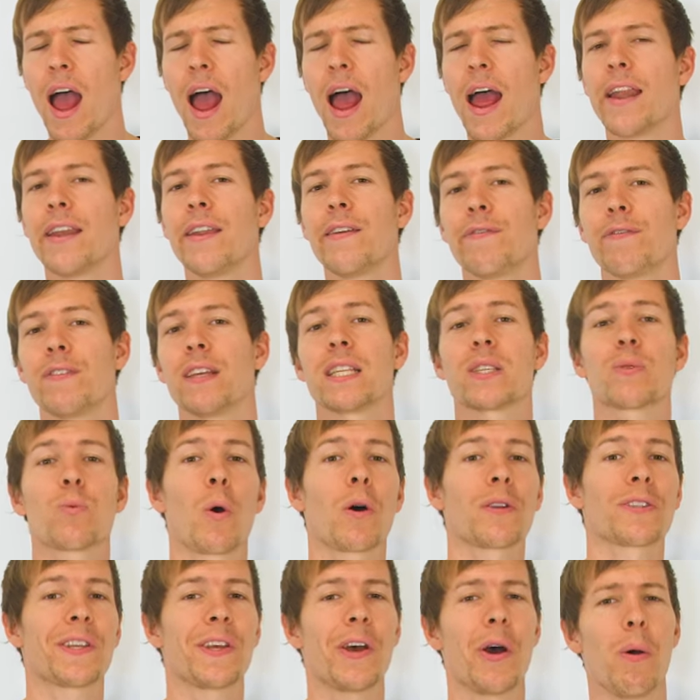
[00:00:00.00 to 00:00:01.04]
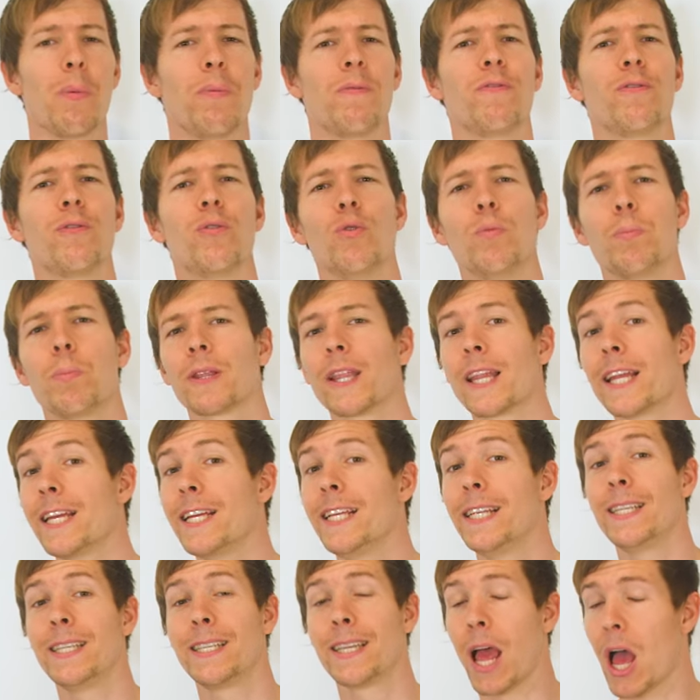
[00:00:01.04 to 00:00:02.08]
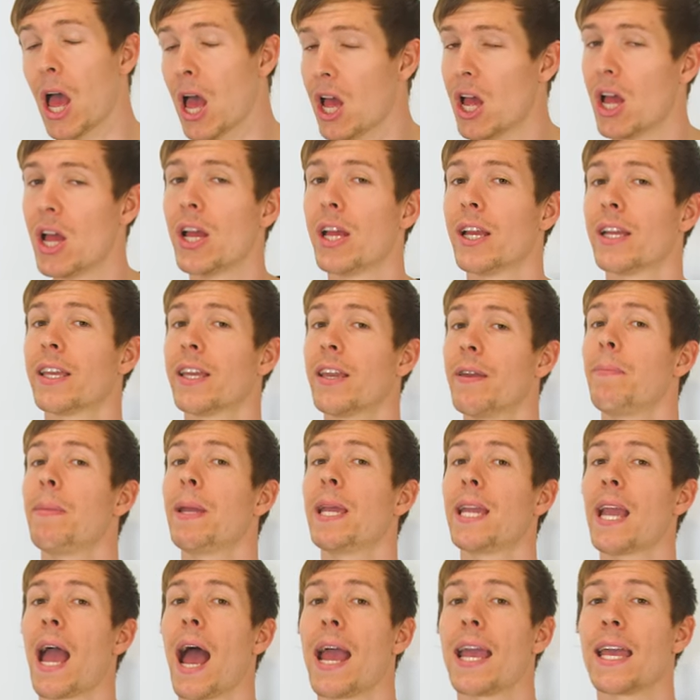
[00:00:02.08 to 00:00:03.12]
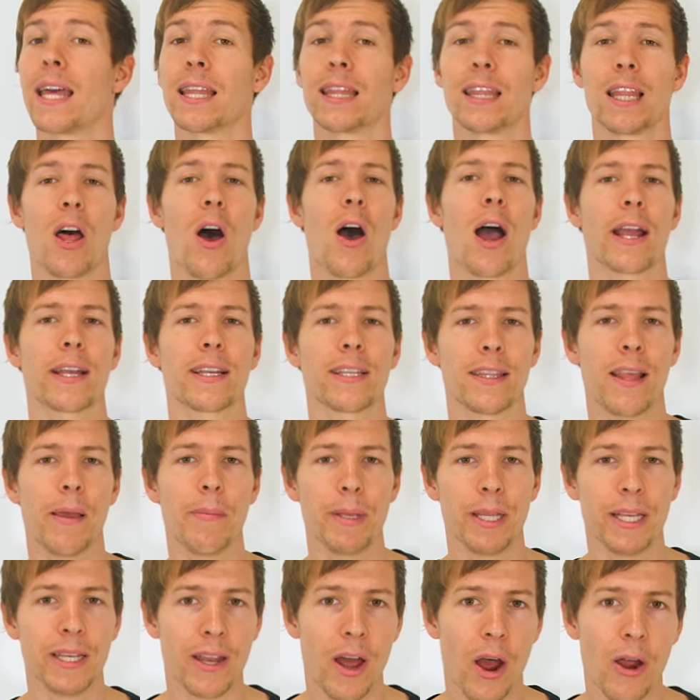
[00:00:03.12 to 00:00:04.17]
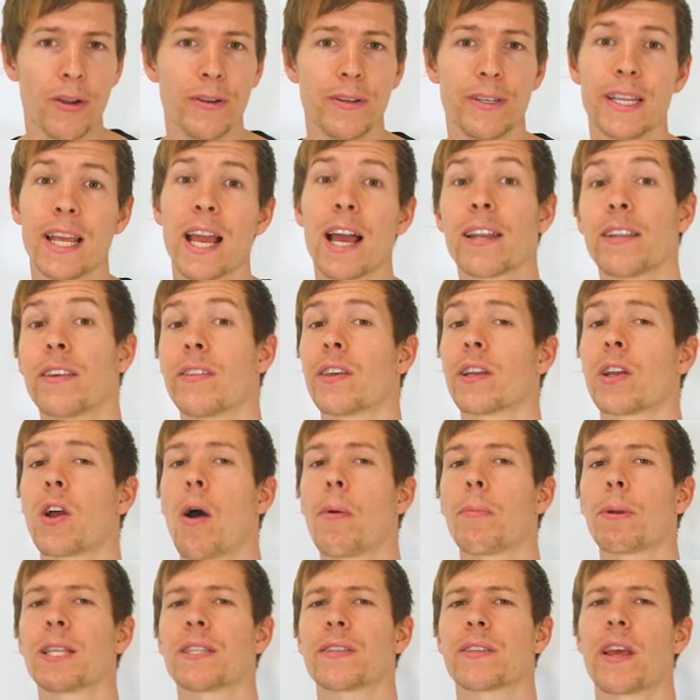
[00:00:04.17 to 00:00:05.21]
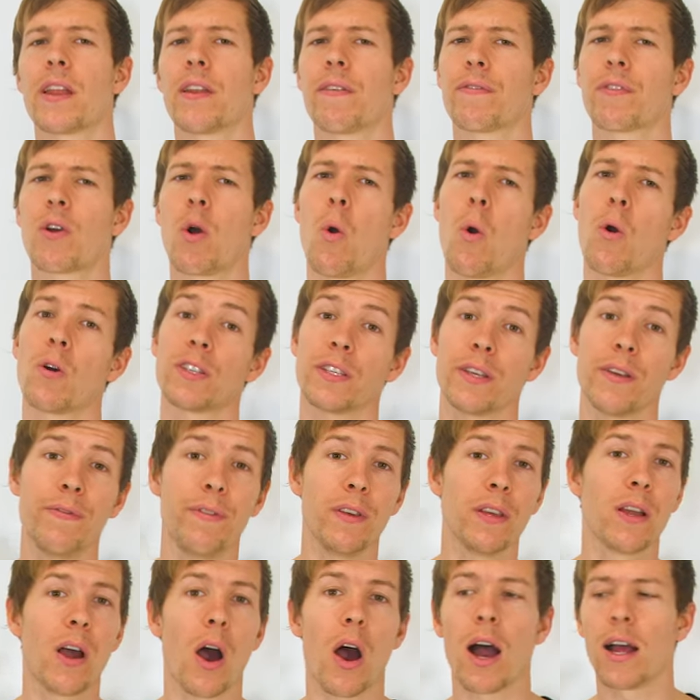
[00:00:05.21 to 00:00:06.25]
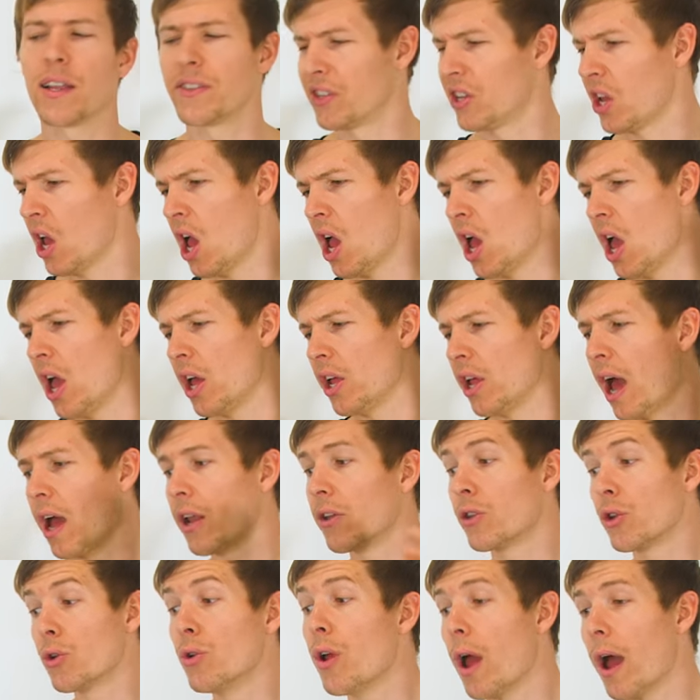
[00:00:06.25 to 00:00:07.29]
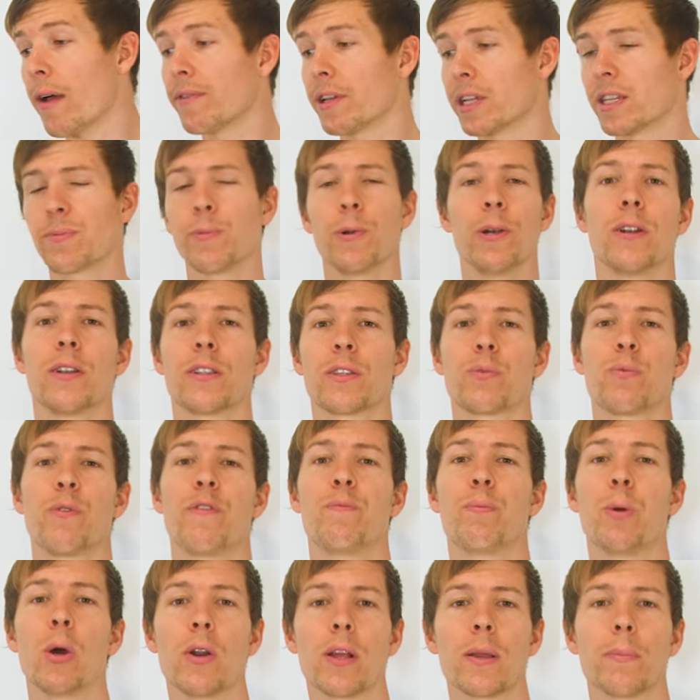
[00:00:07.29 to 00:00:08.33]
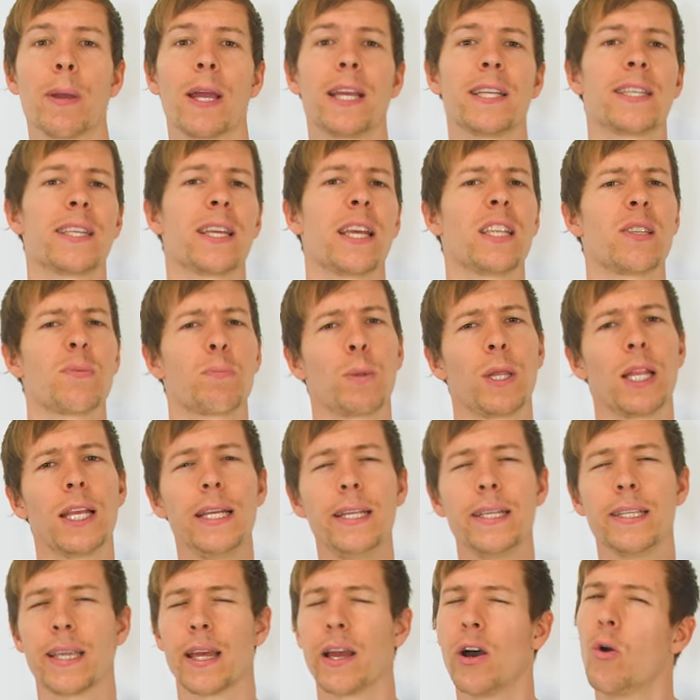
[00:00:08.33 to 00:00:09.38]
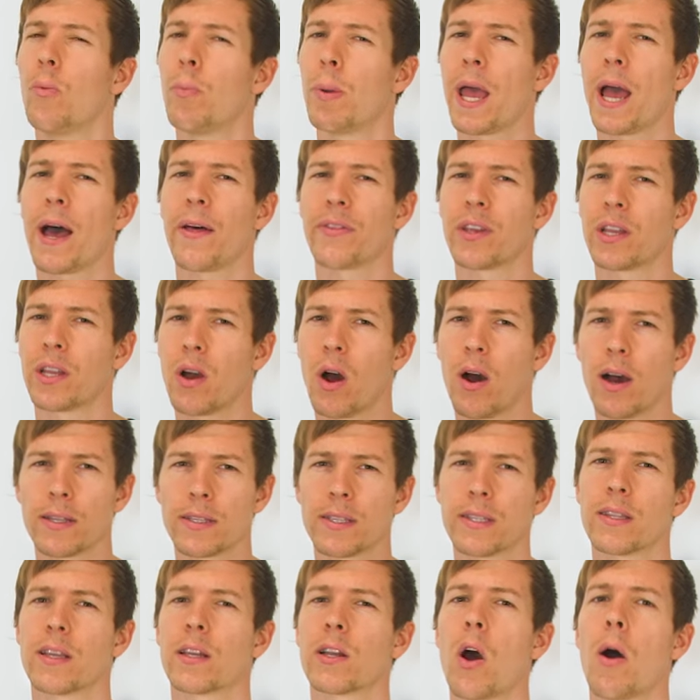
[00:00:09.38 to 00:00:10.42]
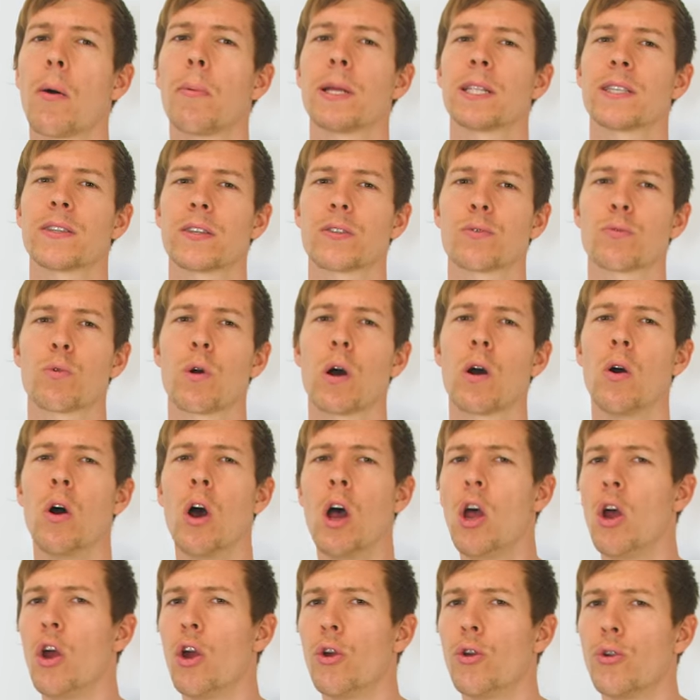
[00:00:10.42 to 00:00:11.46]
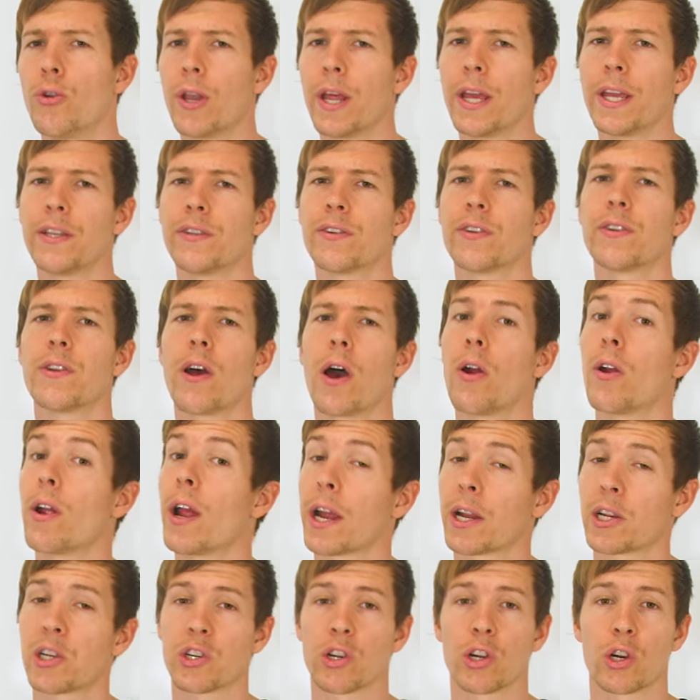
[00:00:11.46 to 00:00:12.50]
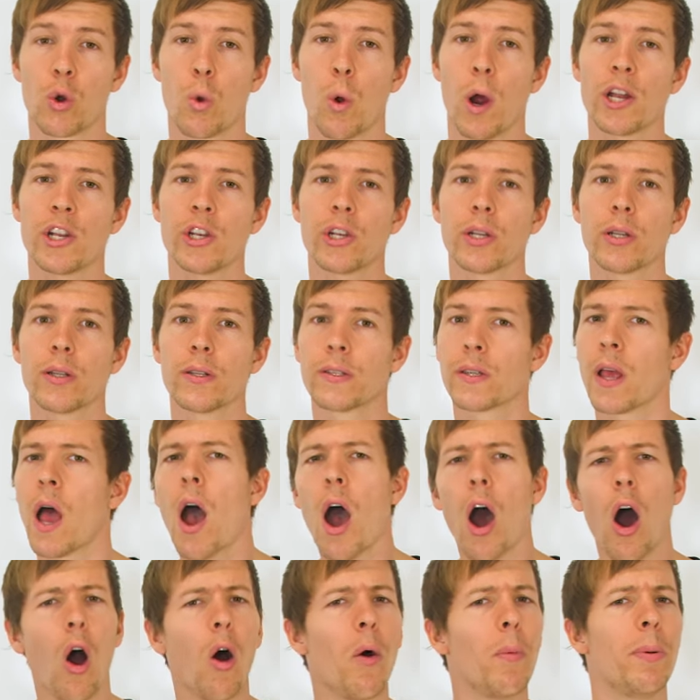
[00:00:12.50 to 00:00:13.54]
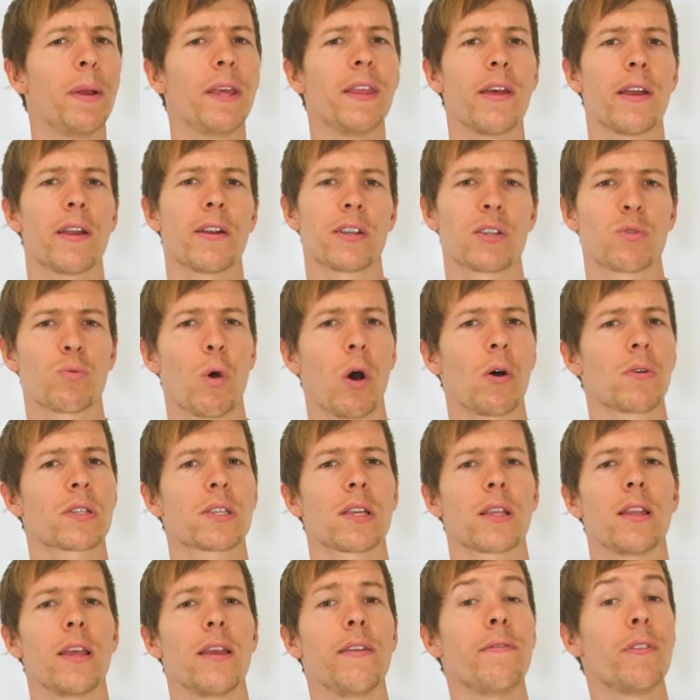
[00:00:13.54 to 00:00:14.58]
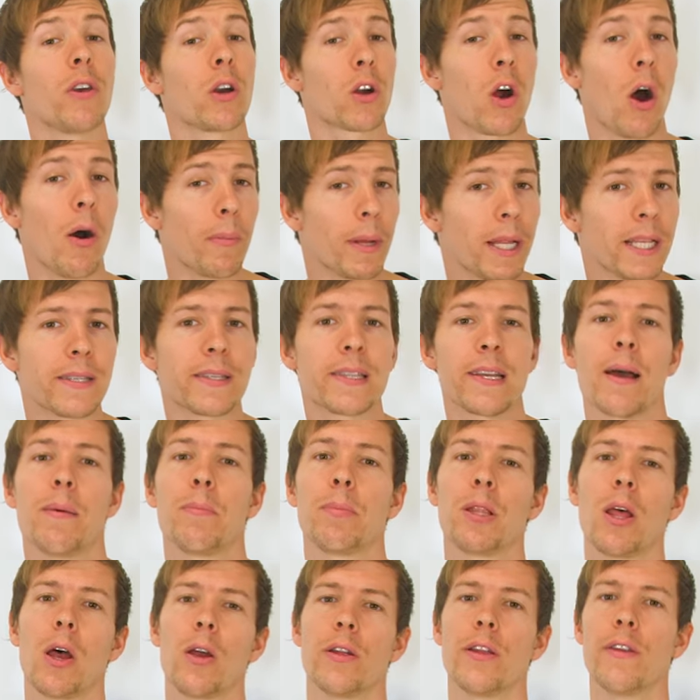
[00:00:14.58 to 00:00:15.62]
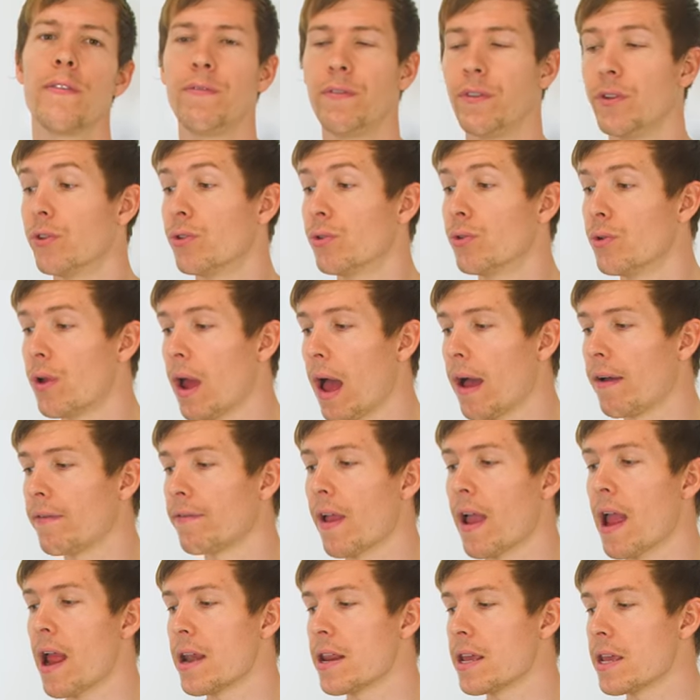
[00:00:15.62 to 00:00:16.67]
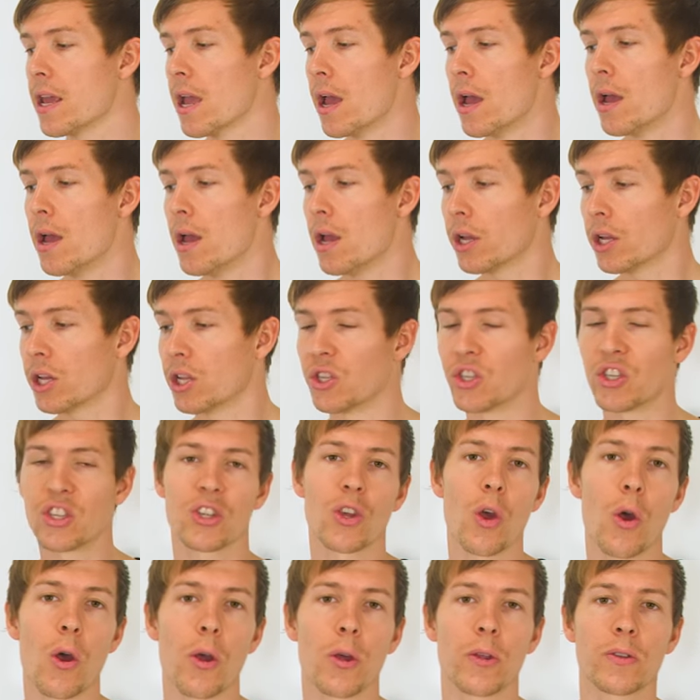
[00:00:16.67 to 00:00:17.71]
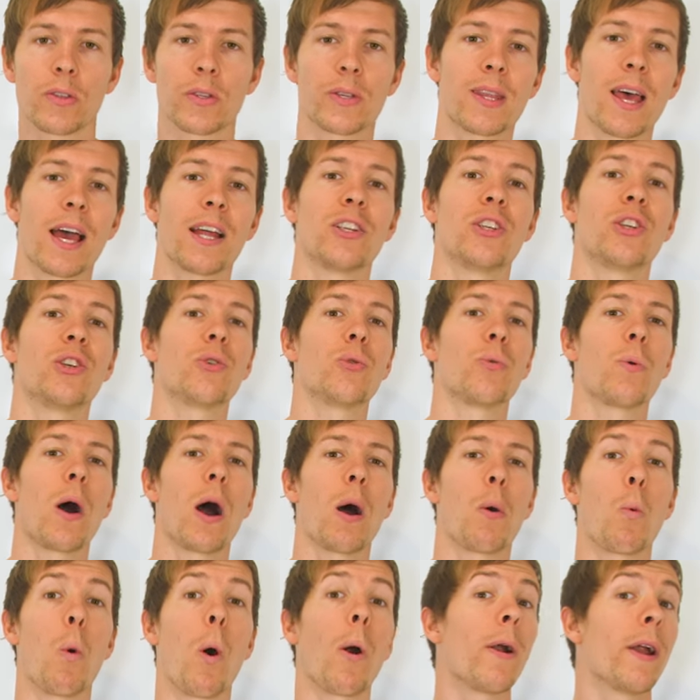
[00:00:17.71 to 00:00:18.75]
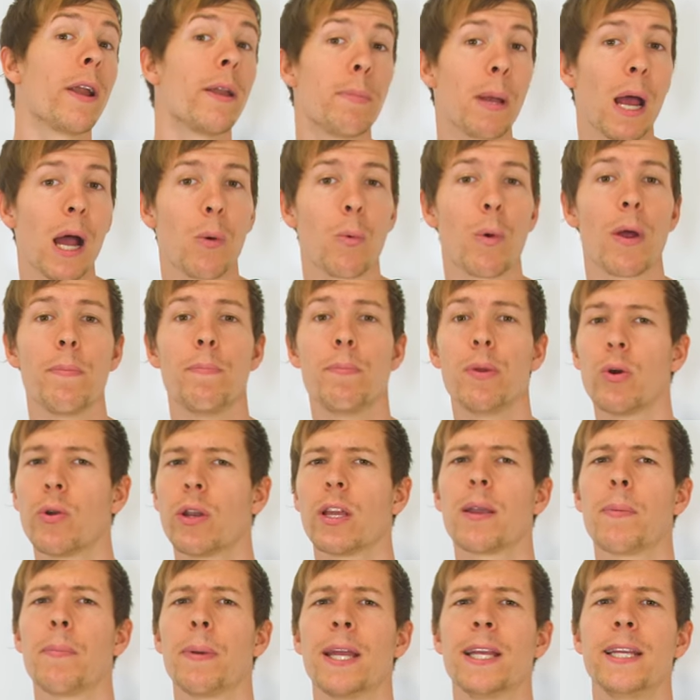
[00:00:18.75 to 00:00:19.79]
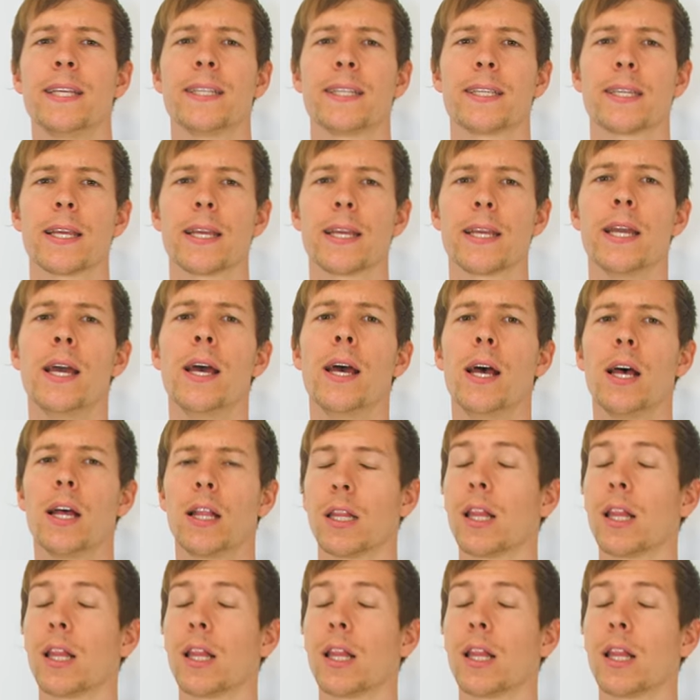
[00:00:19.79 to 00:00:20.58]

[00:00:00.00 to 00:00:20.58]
And if this was helpful, please give me a like. Let me know down in the comments. And of course, if you guys do have experience with building PCs, please help out the guys in the comments as well who need to know extra questions. I'll be there as well, so leave your comments down below if you do have any concerns that you are worried about when building a PC.